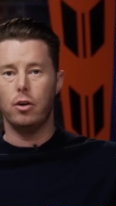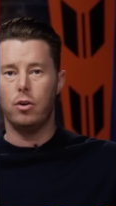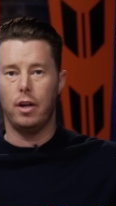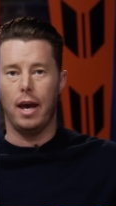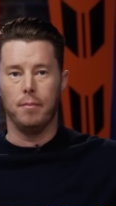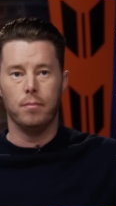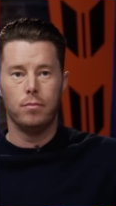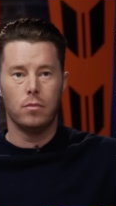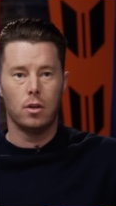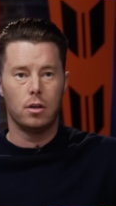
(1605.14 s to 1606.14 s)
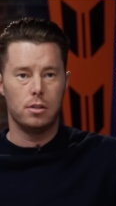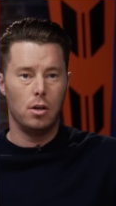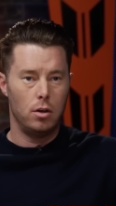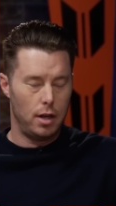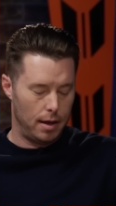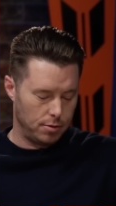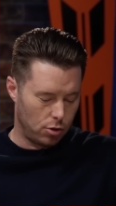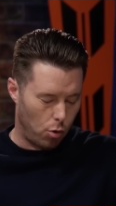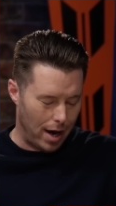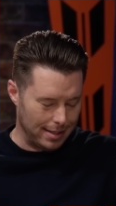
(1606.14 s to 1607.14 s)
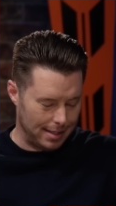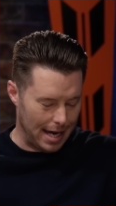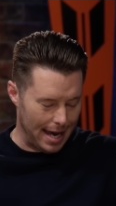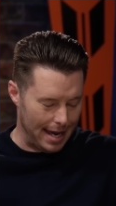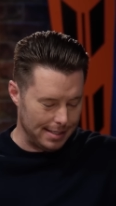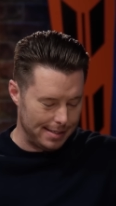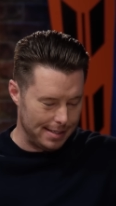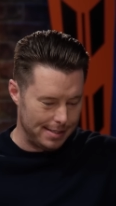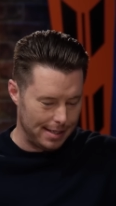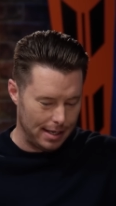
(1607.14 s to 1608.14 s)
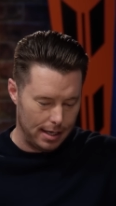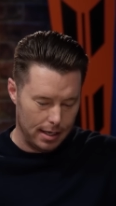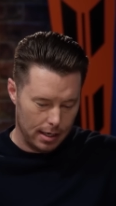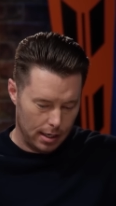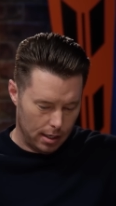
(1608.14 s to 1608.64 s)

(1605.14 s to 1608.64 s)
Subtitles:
Notre Dame? Because Notre Dame's quasi-ACC.